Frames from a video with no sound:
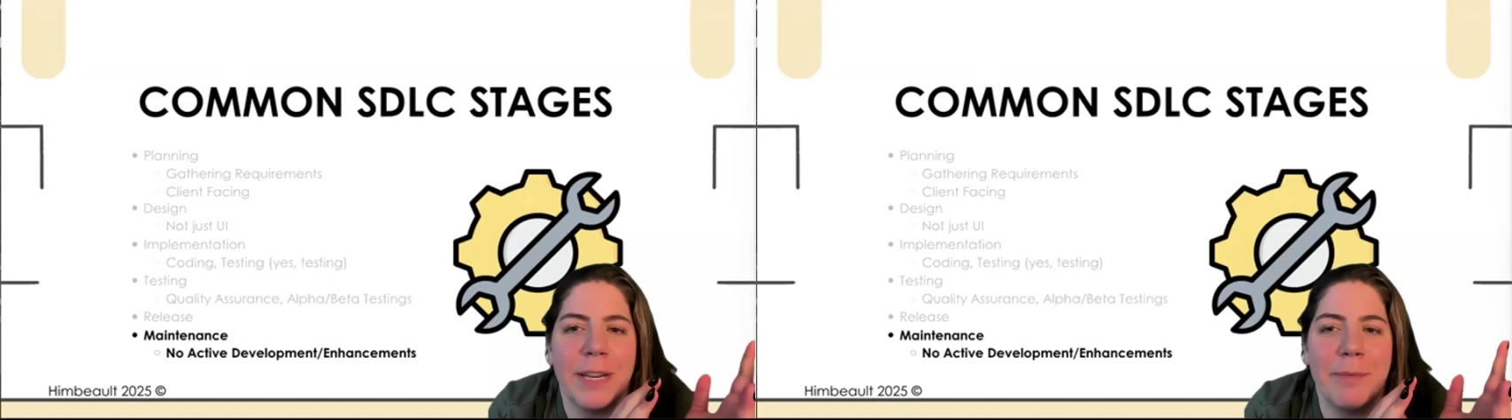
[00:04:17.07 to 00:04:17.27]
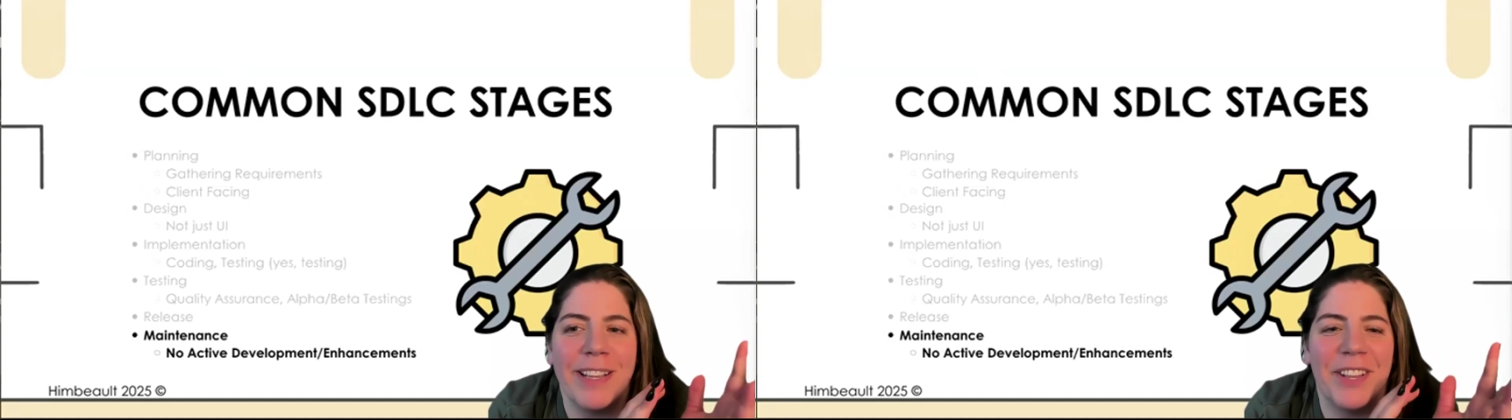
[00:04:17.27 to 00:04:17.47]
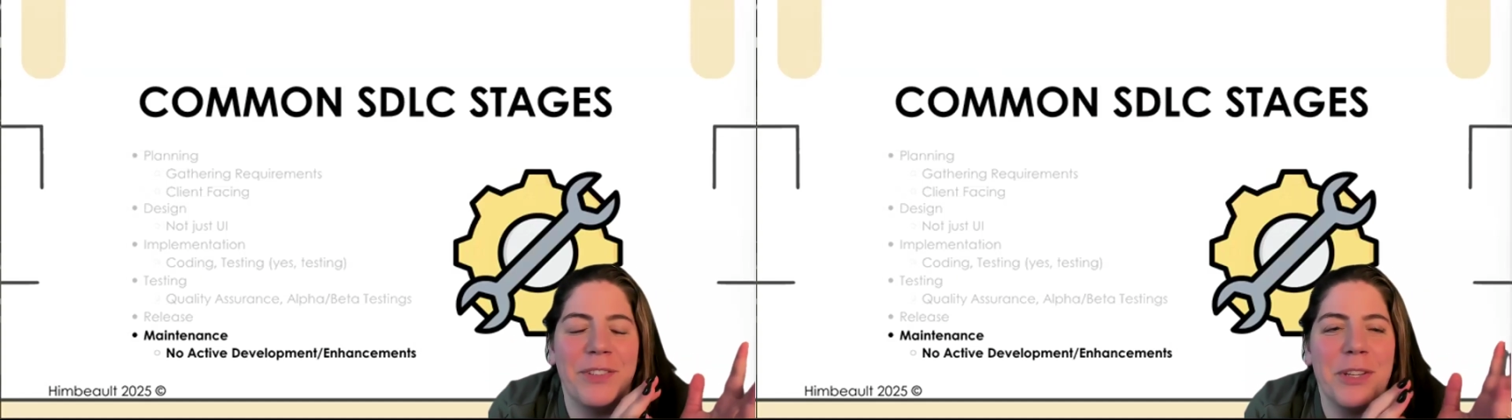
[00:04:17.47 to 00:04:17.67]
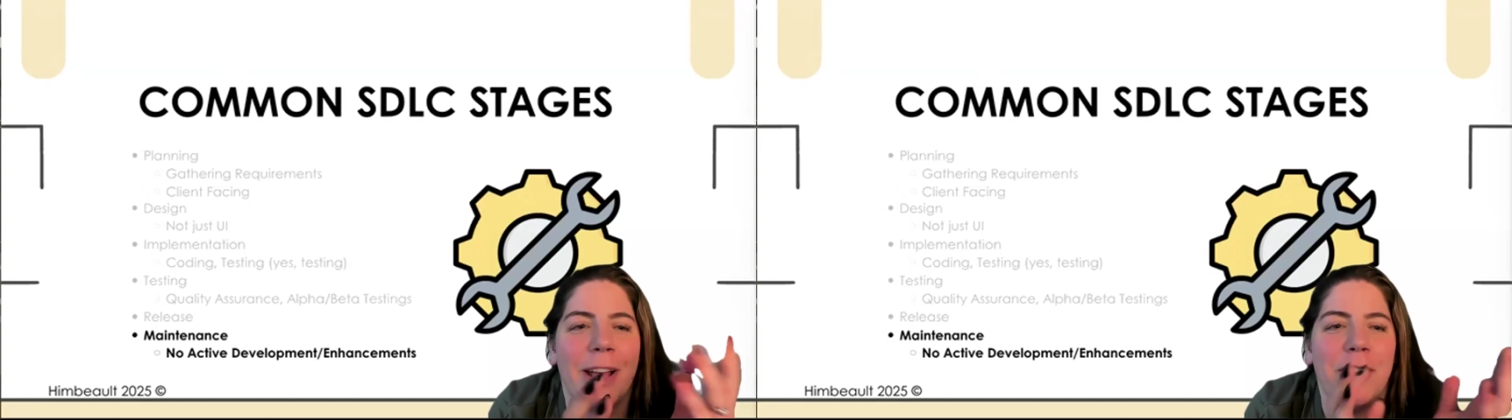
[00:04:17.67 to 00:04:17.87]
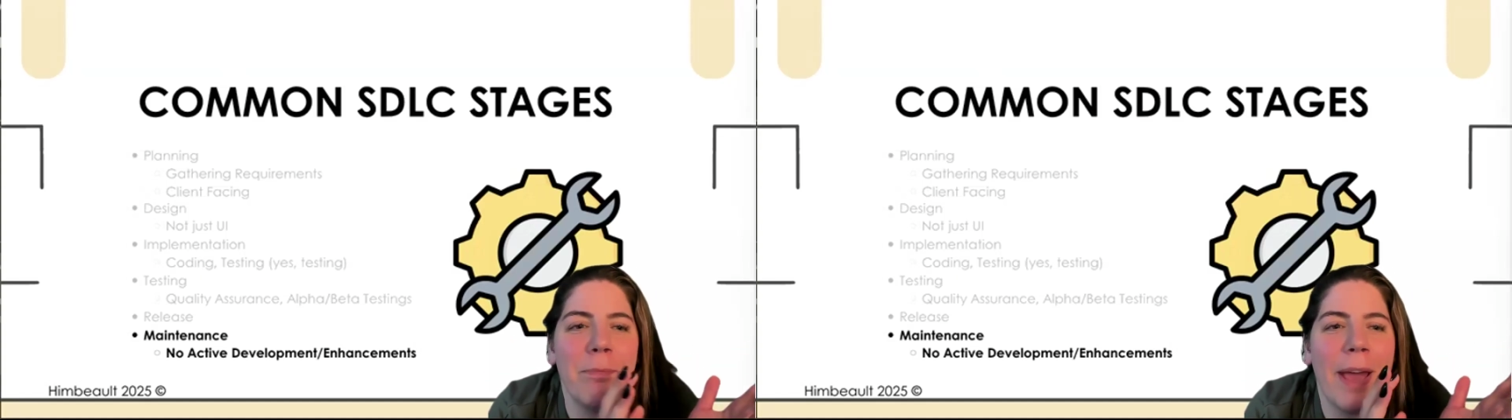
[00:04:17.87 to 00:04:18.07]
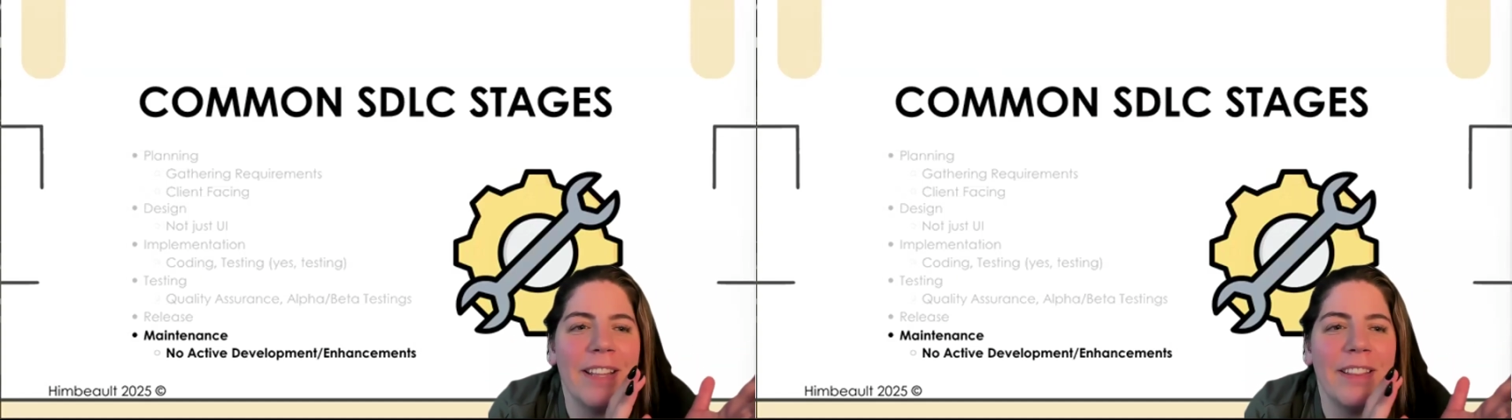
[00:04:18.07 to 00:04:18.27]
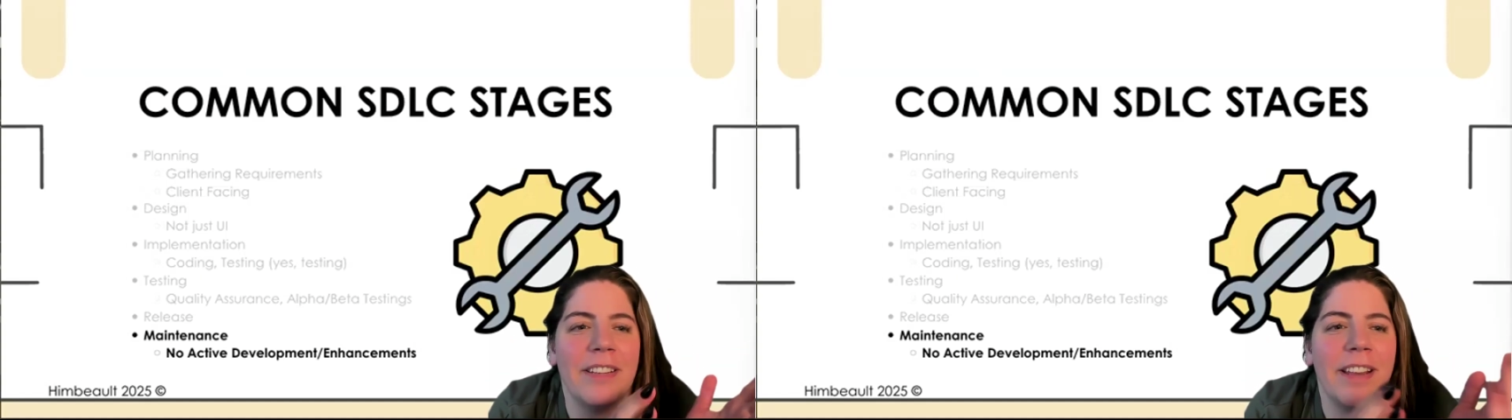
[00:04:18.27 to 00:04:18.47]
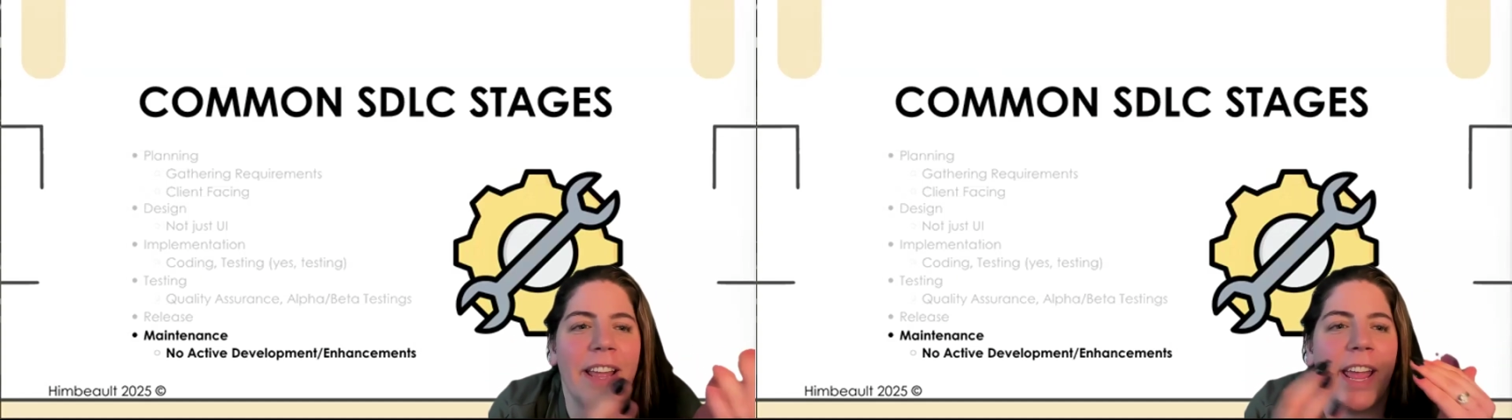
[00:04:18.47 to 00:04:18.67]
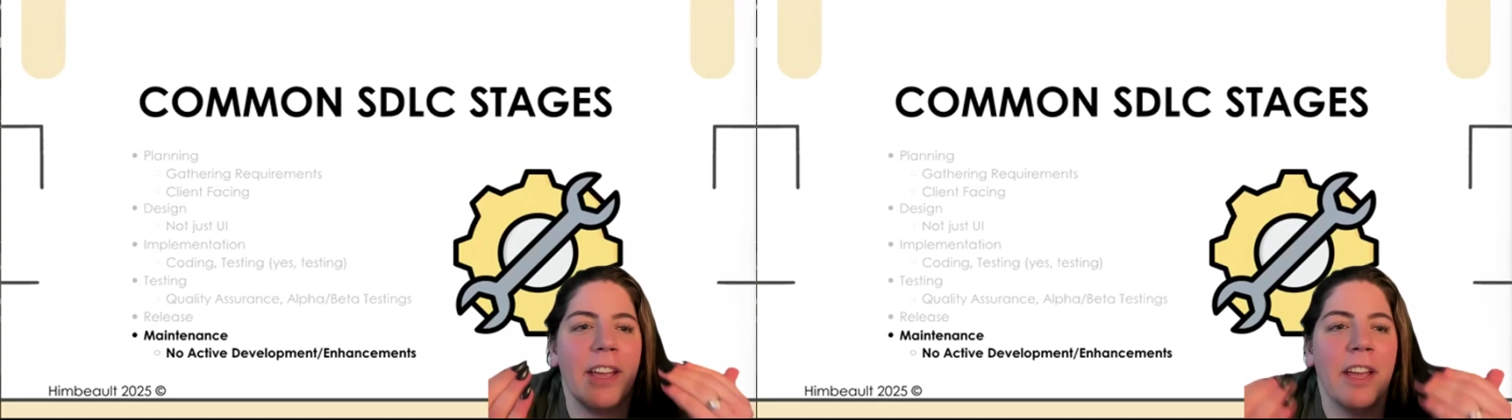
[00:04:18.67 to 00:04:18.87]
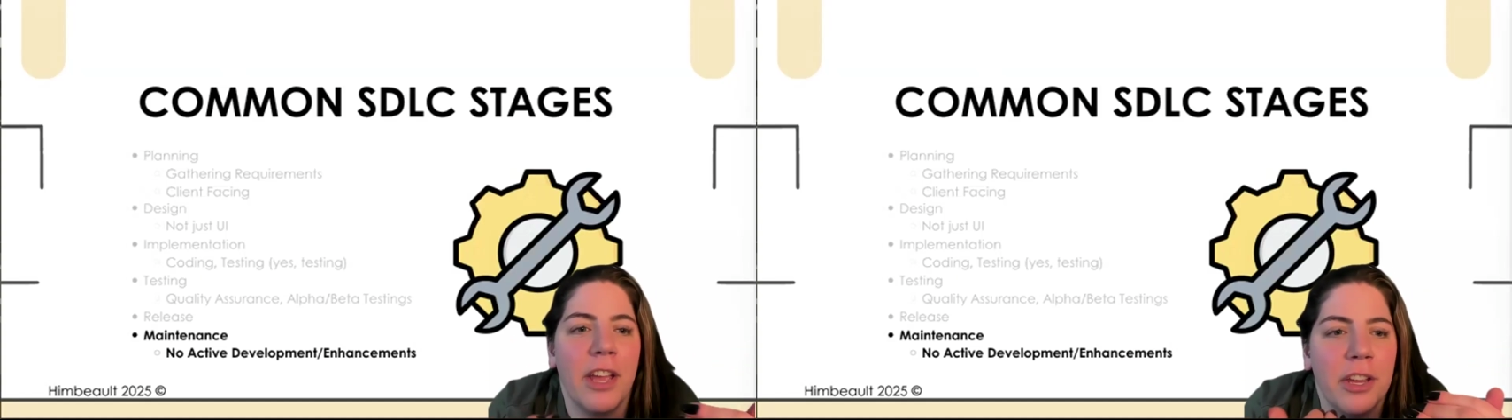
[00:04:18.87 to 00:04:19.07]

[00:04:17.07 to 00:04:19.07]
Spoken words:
myself too much, back in the day,